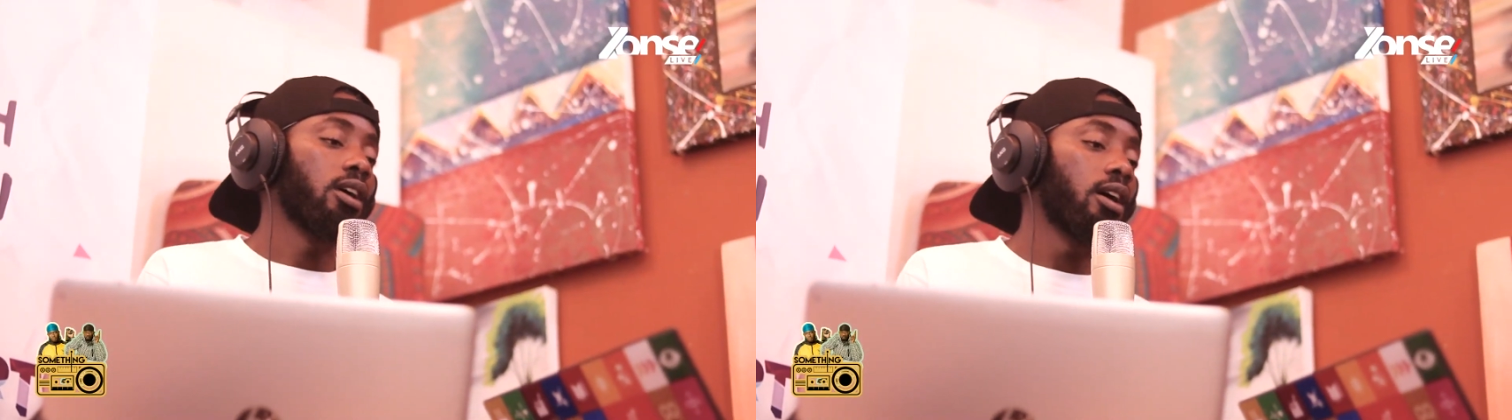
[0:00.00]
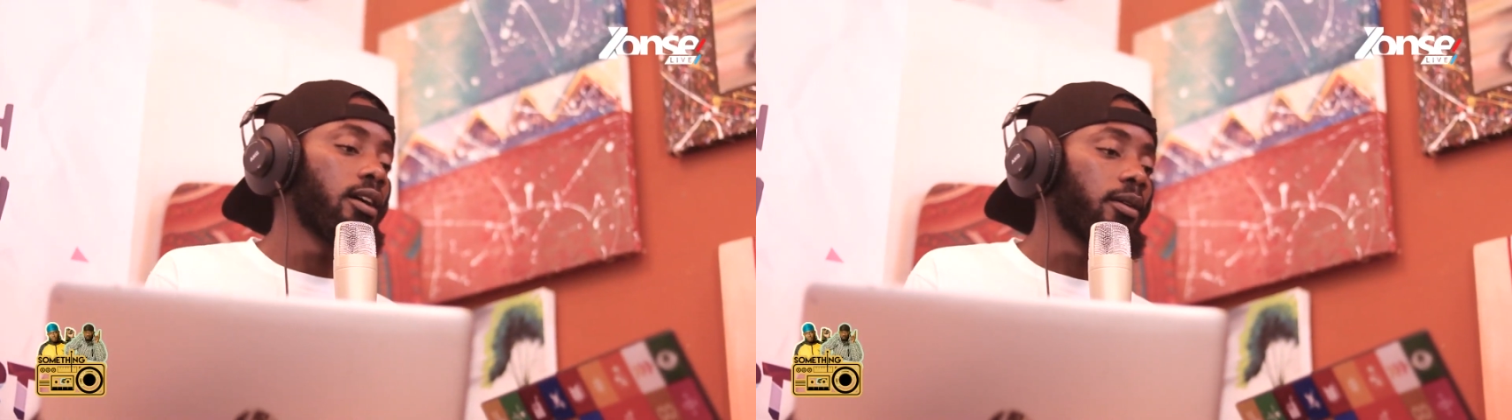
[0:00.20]

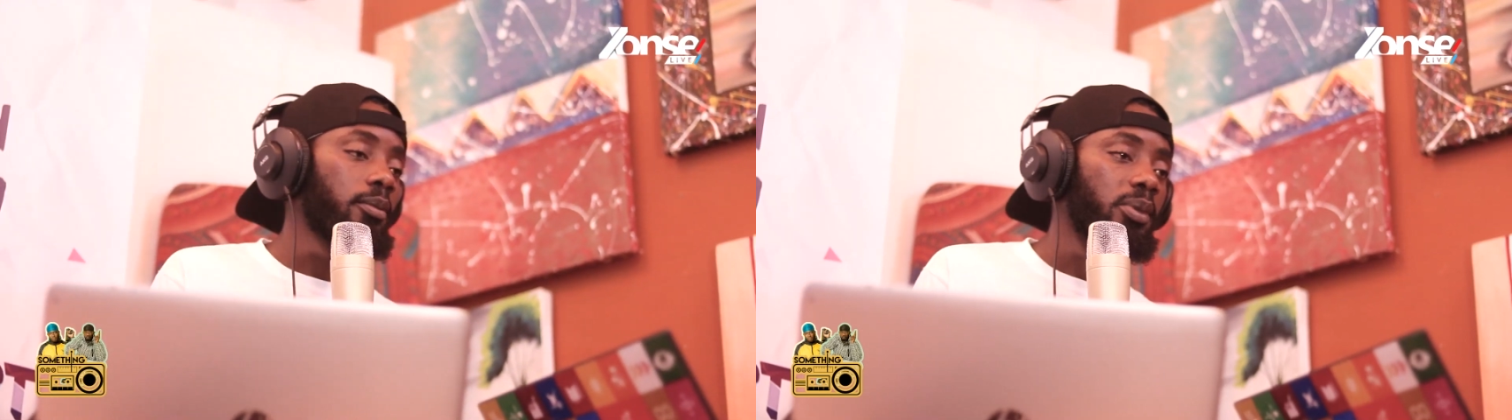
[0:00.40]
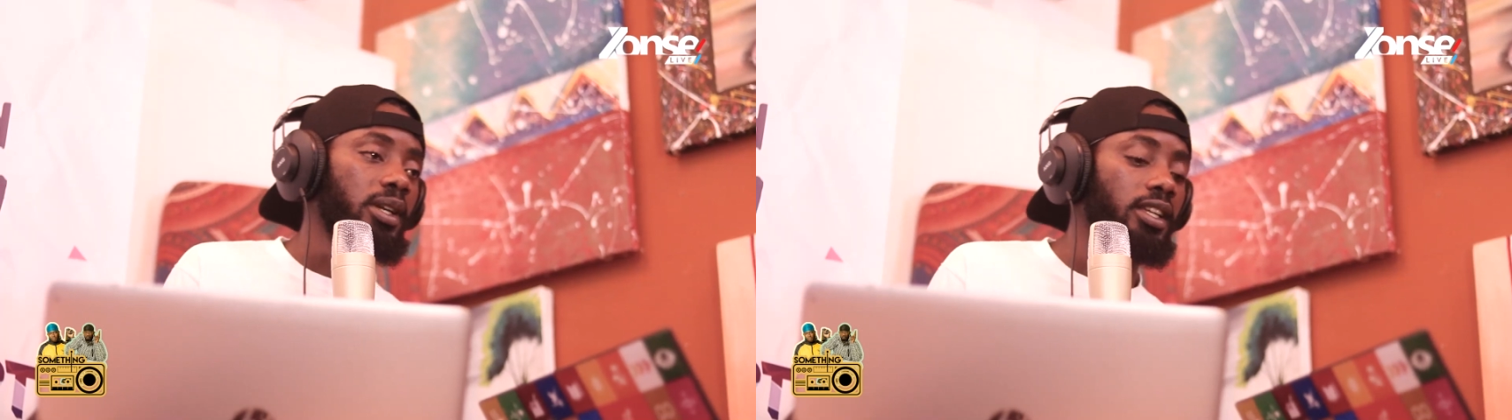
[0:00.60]

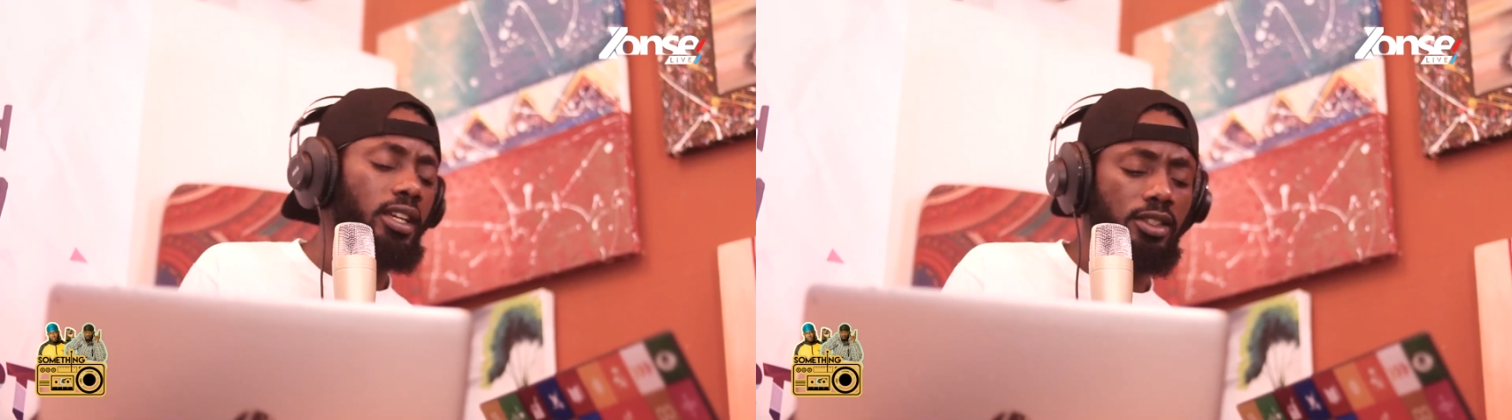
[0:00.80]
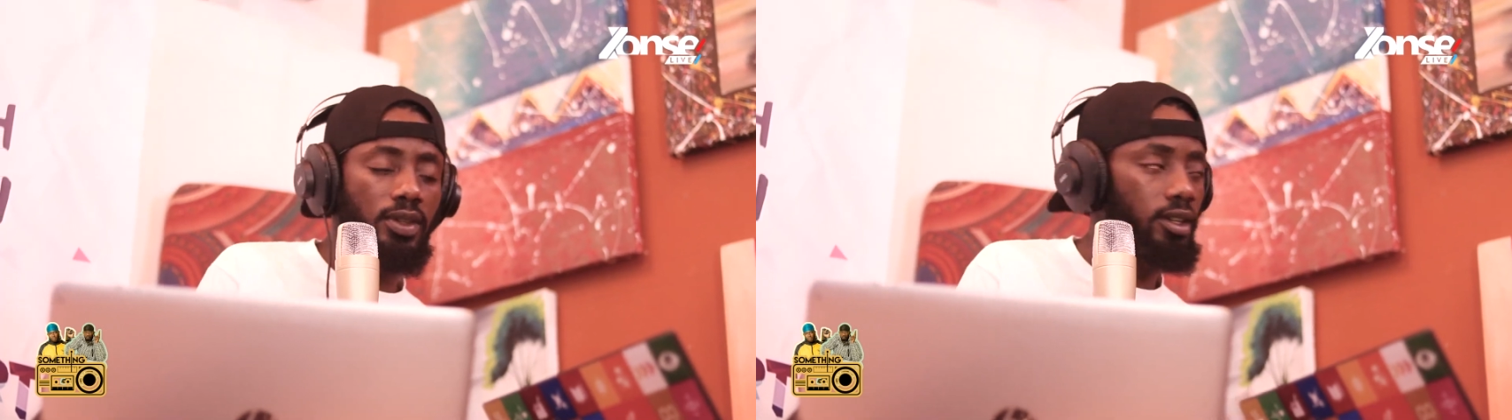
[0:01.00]
But yeah,
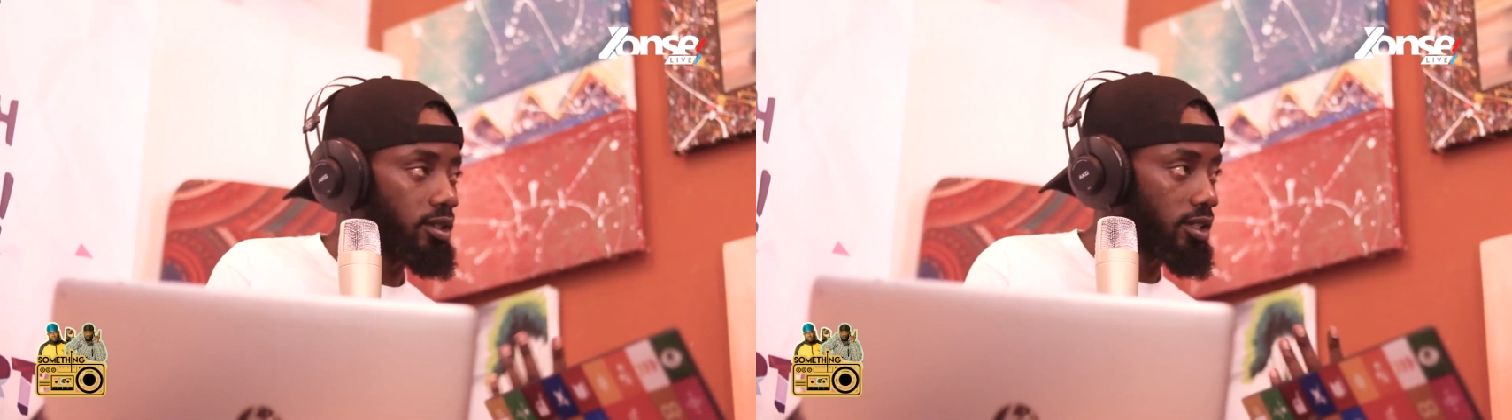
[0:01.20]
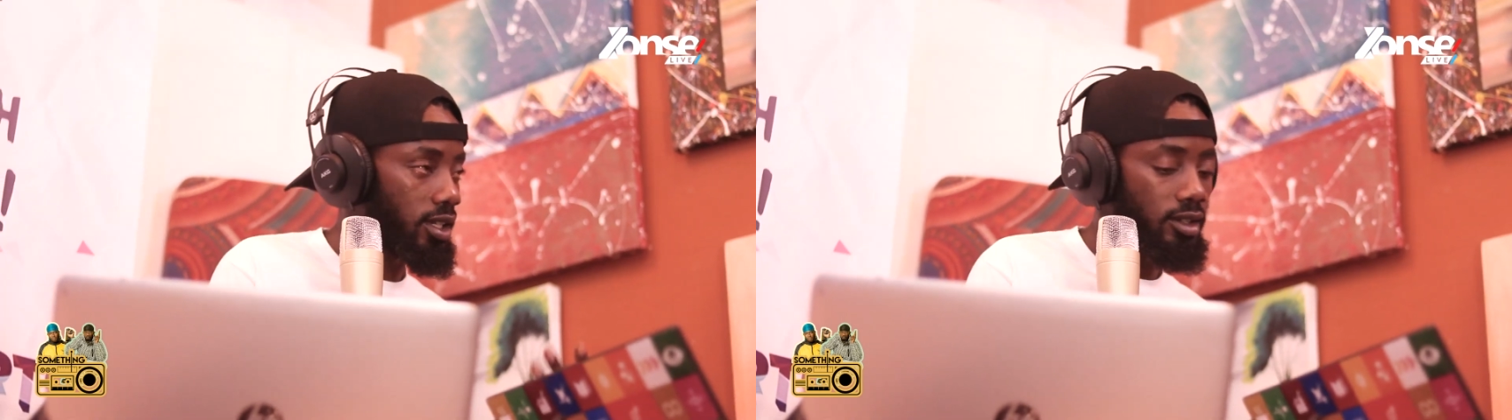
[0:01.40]
it's really
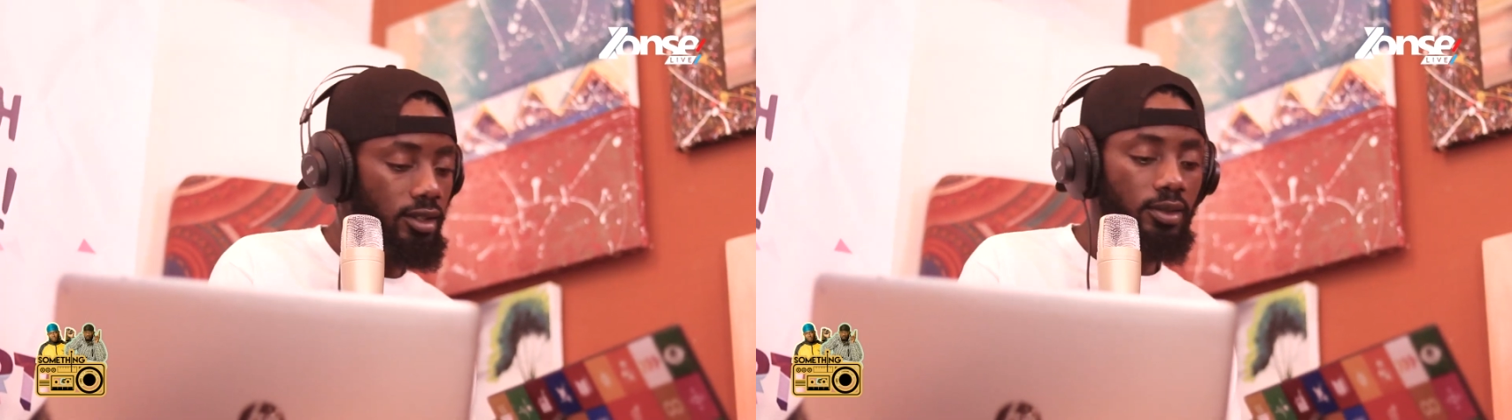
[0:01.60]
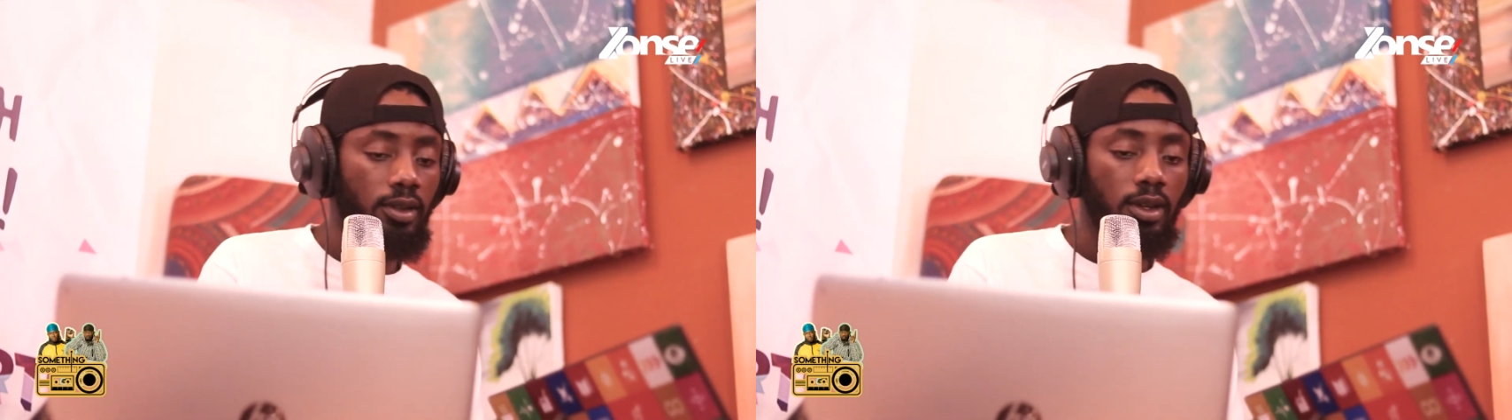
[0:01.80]
good that
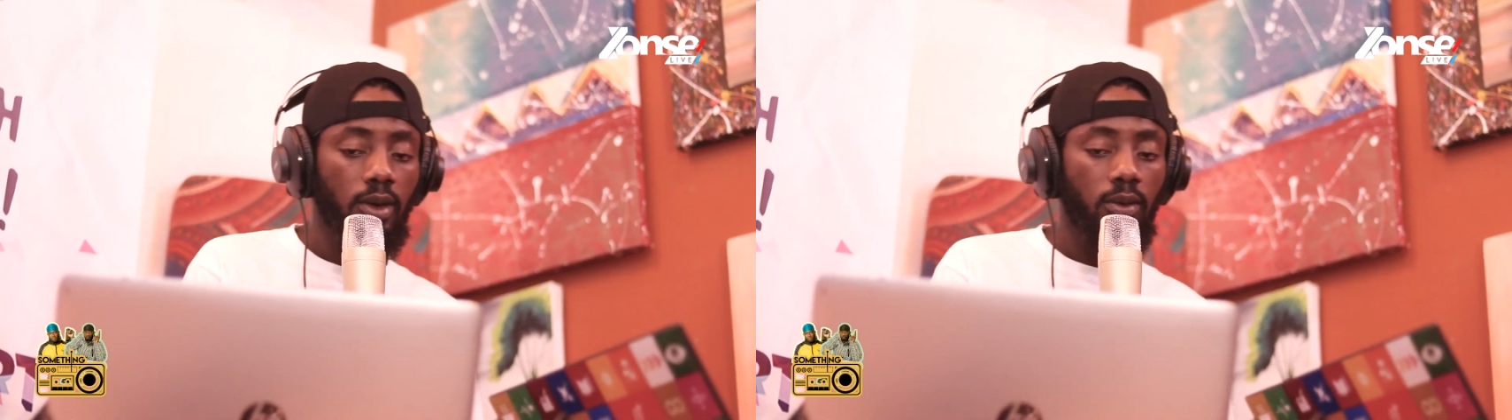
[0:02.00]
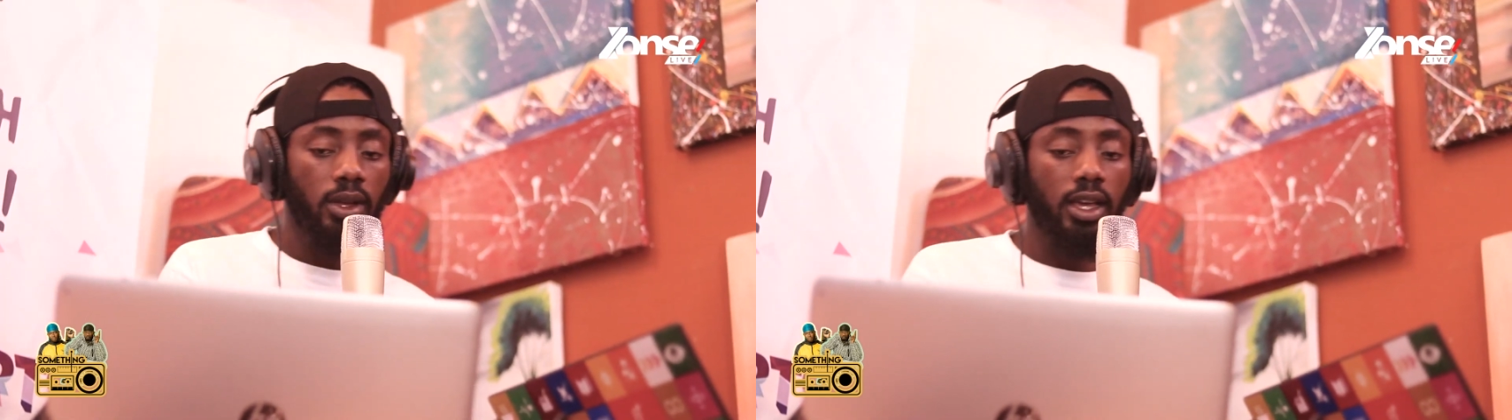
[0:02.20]

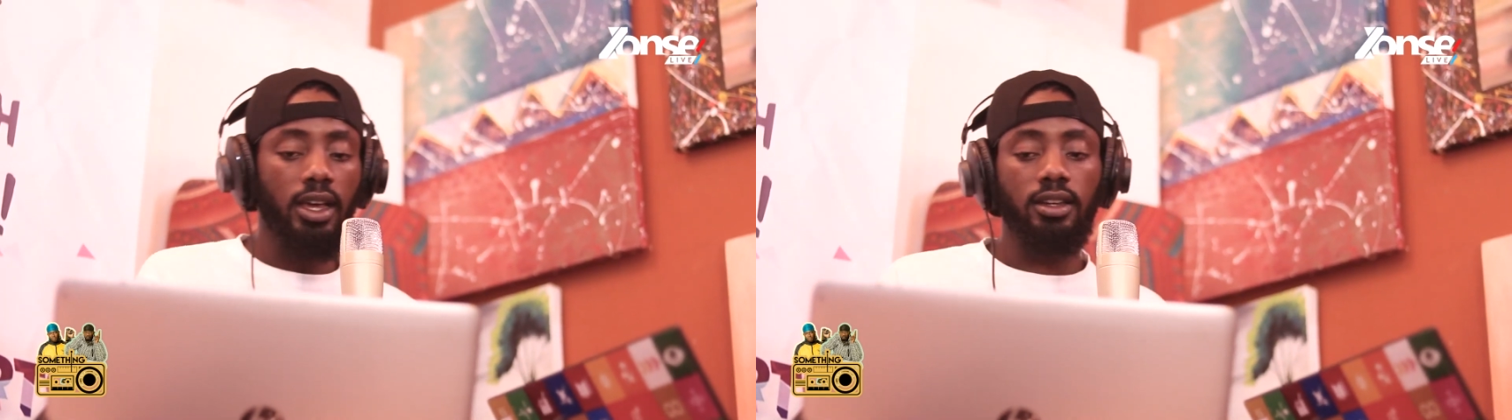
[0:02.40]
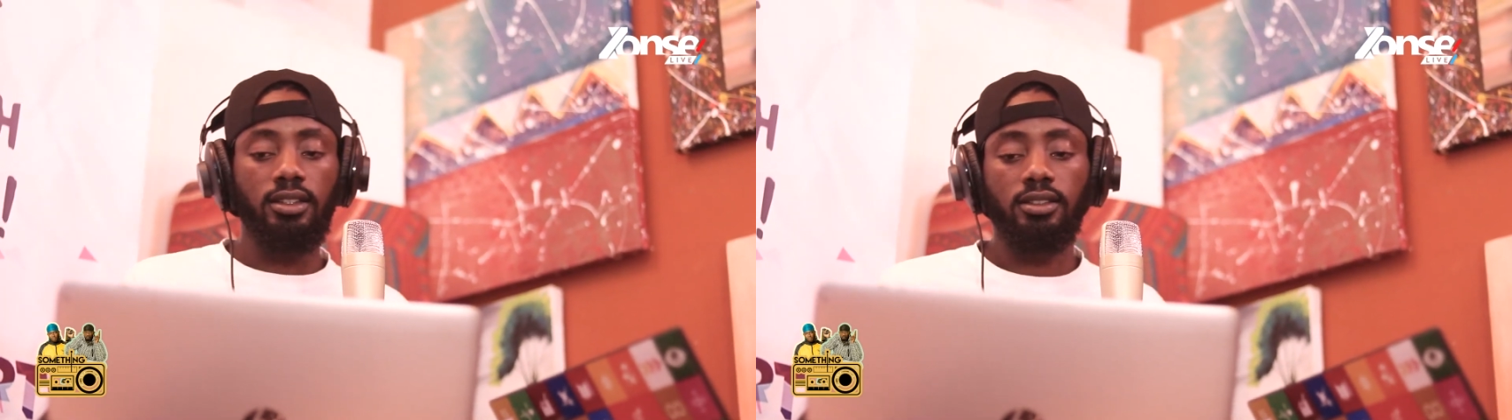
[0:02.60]
it
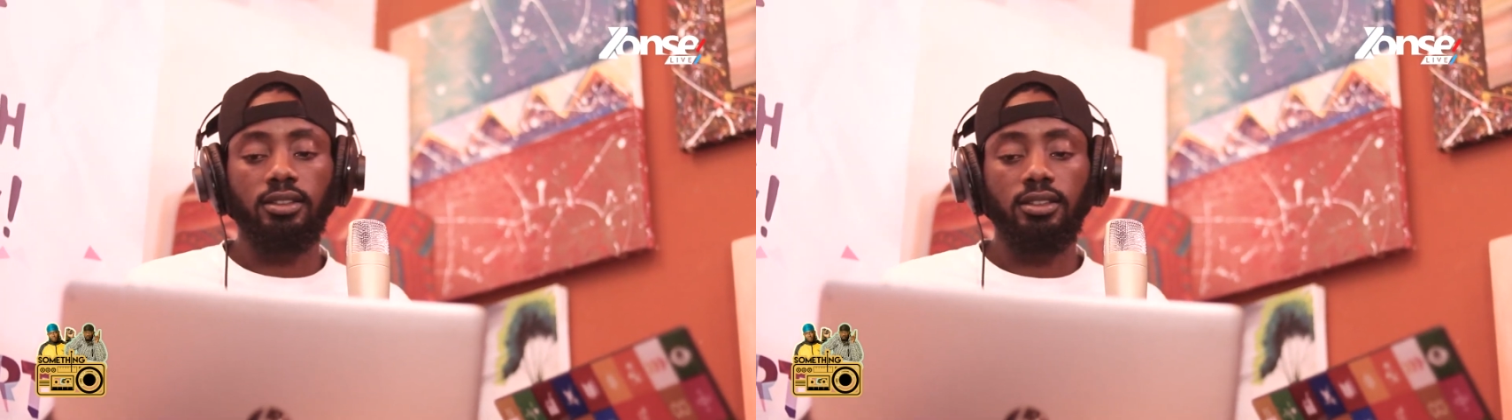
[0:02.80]
had.